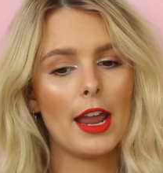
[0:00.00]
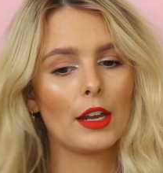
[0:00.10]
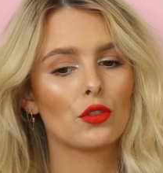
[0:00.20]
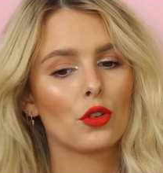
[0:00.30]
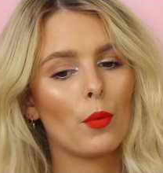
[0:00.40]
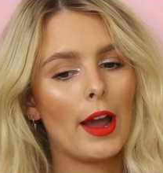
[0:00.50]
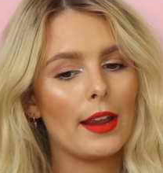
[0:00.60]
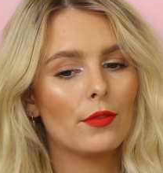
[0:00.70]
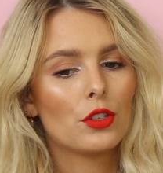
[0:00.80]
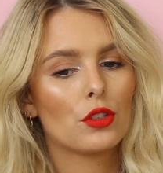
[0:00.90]
extra
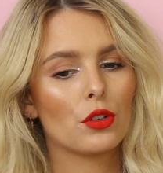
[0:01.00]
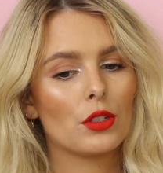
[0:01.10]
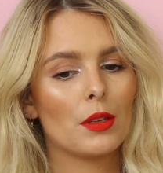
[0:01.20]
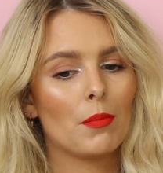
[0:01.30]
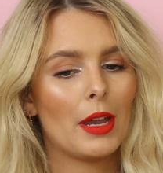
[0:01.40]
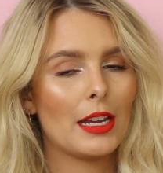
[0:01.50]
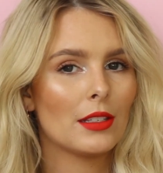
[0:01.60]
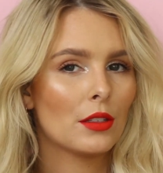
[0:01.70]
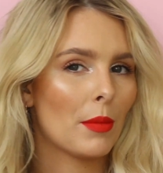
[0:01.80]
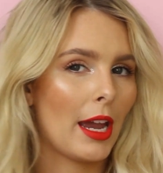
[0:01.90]
waves through some
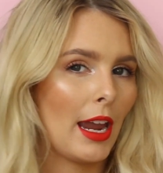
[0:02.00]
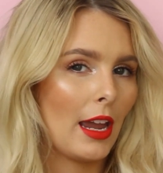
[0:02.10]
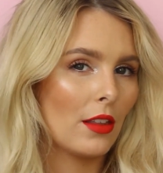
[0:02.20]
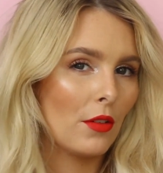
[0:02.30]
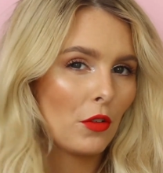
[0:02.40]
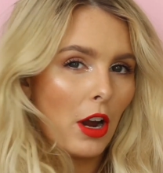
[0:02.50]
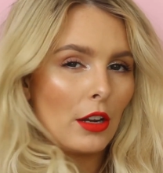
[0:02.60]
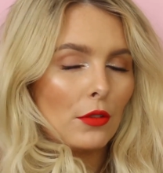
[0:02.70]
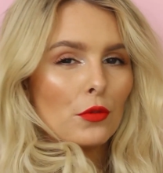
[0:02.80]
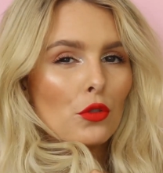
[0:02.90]
pieces of my hair that have
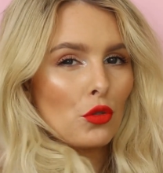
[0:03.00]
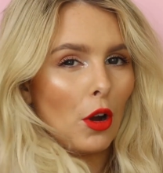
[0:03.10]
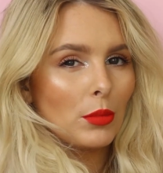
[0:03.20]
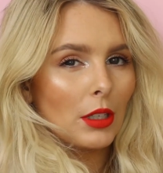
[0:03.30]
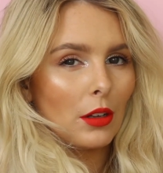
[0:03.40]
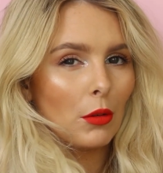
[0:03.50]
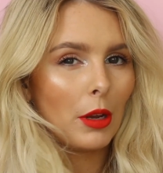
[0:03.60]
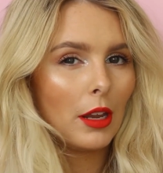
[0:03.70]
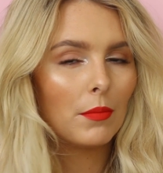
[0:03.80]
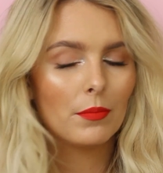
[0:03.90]
kind of dropped a little
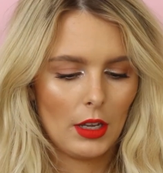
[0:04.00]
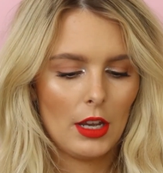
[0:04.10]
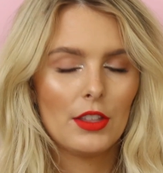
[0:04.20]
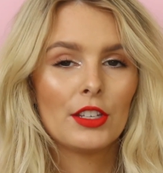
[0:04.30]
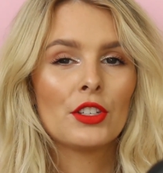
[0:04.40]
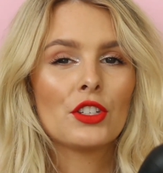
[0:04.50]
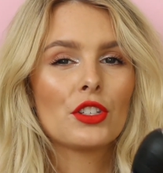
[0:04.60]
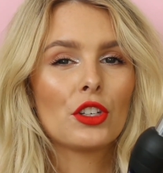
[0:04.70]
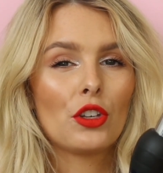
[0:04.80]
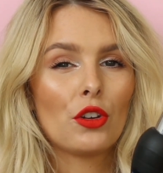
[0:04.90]
bit. This is
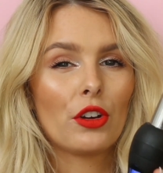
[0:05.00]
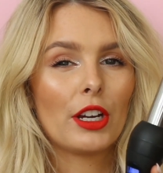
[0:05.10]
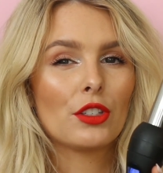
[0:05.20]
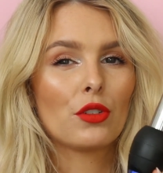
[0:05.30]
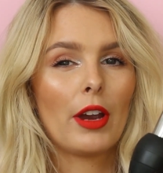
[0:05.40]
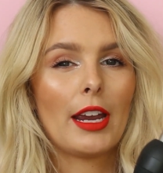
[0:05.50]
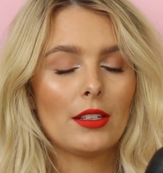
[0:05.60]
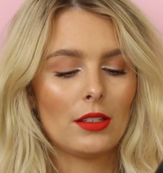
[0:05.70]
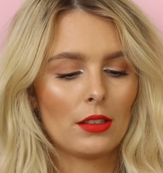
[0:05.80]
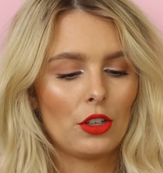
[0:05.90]
just the Curious
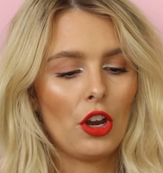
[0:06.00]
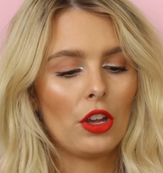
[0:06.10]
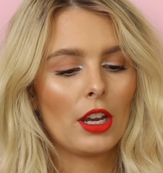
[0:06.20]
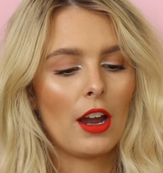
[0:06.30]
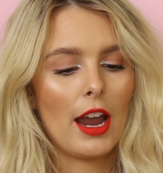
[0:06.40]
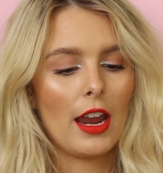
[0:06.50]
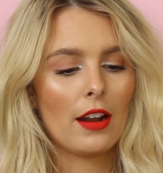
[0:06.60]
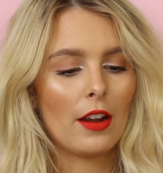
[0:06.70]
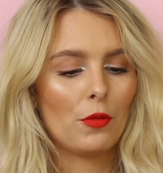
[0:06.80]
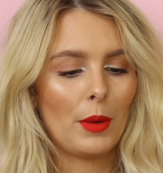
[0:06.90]
Grace curling
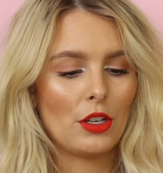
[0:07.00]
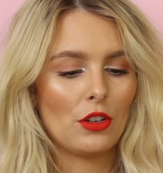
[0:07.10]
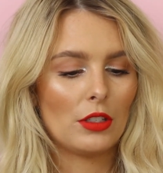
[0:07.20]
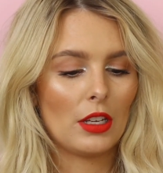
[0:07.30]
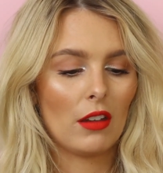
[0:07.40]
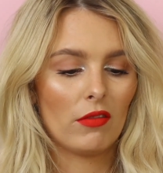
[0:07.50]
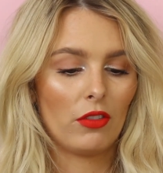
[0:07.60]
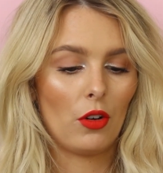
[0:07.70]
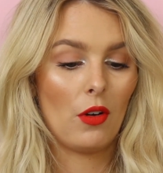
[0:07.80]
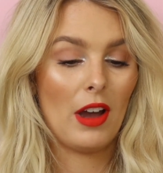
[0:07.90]
iron. I've been using it
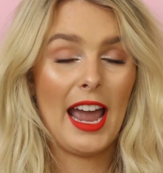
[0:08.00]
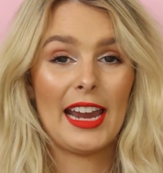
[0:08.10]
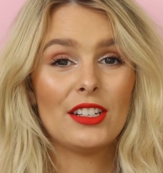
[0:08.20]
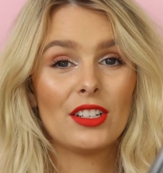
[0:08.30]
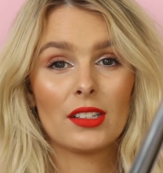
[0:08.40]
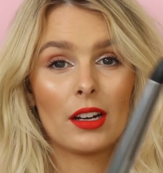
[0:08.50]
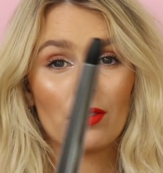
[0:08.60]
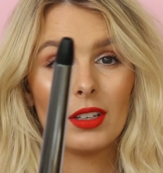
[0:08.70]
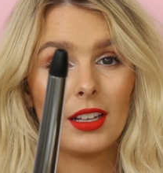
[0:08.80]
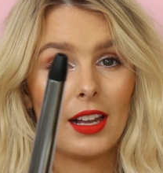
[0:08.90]
for ages and I
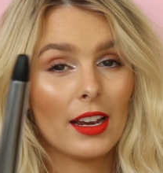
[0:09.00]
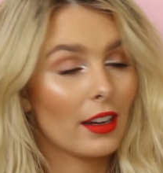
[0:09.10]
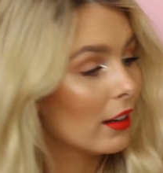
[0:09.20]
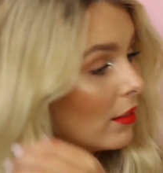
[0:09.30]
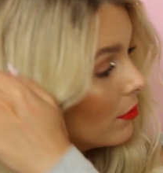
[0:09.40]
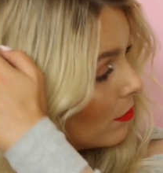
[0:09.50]
really like it.